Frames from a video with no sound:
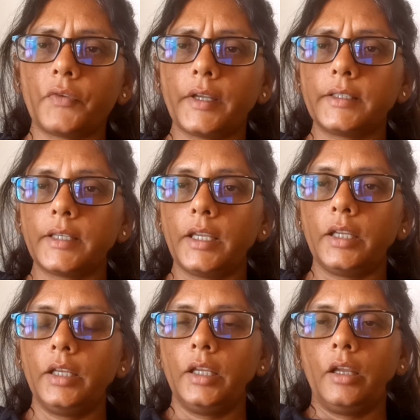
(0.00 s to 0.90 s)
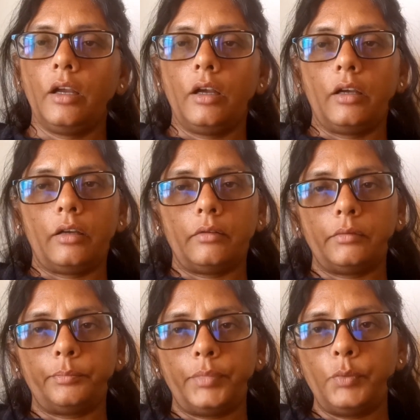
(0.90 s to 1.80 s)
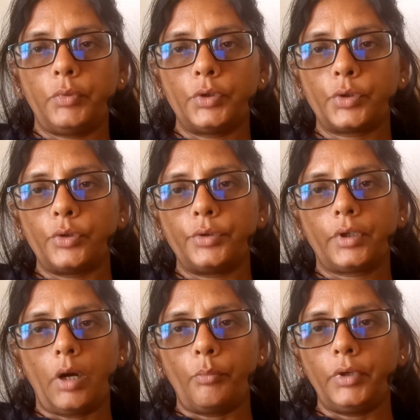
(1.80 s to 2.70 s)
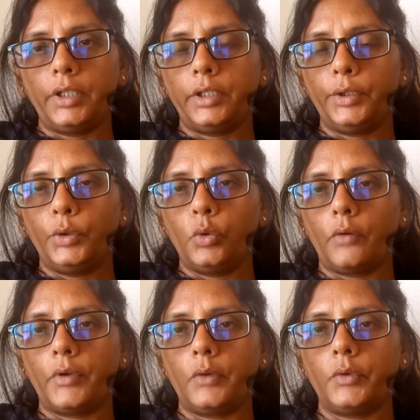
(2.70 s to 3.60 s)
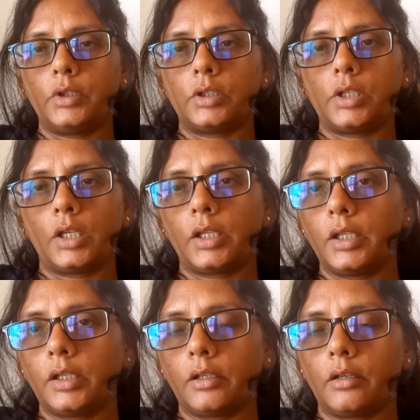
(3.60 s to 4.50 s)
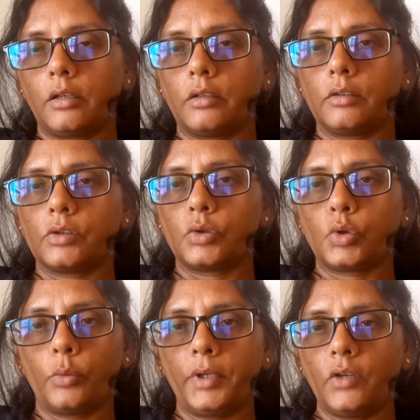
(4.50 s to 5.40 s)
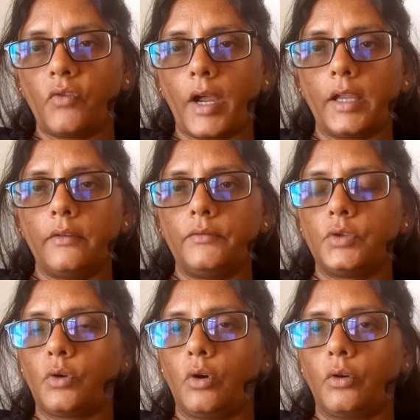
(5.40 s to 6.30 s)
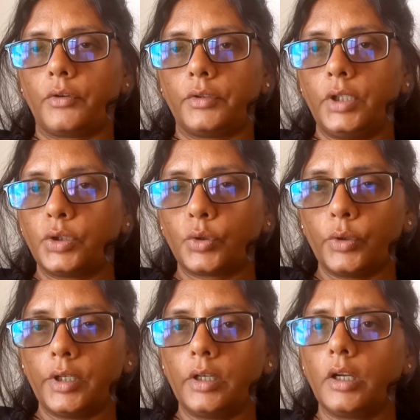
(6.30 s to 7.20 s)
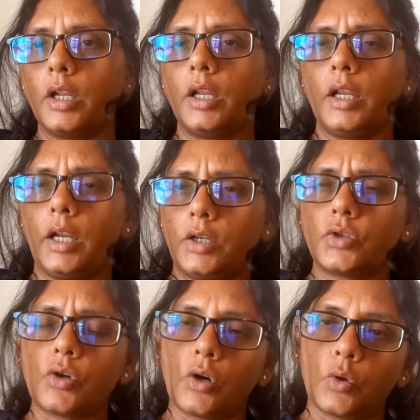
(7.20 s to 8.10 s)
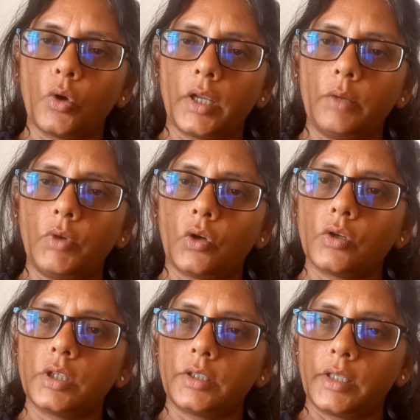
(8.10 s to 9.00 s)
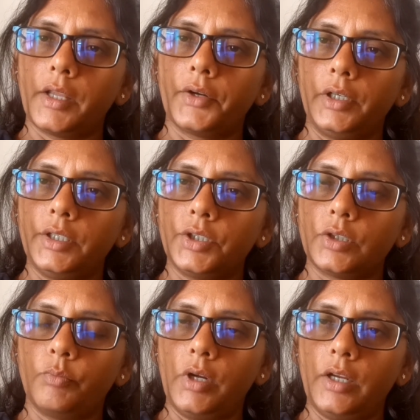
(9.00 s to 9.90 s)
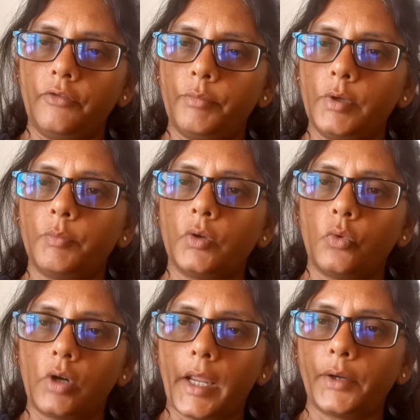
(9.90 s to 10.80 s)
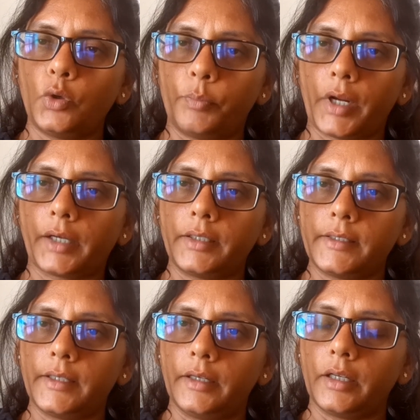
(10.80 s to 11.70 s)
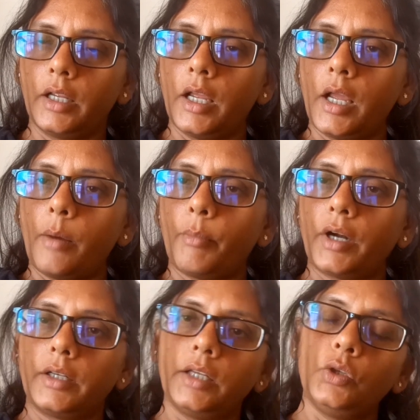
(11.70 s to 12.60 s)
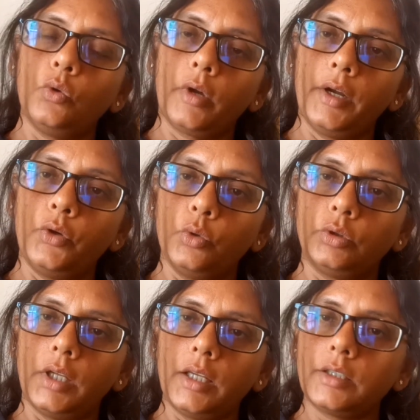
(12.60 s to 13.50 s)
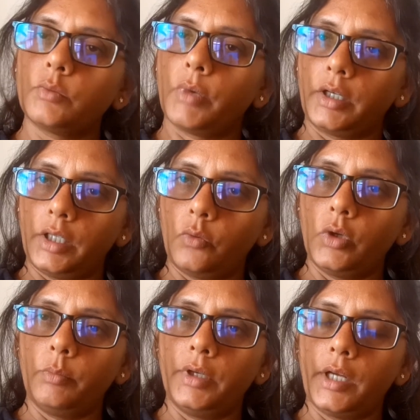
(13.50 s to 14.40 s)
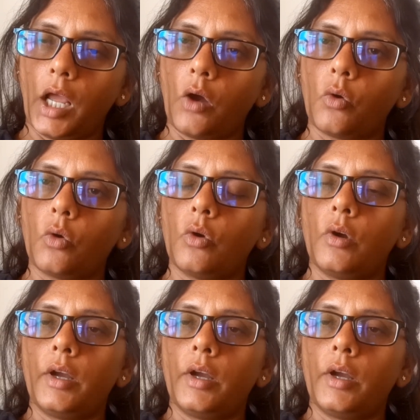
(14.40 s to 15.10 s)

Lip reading: if I say People should completely do away with taking so many wives, or they shouldn't. It's not okay because it's their religious belief. People would like to practice it. But then you can do things, but there will be now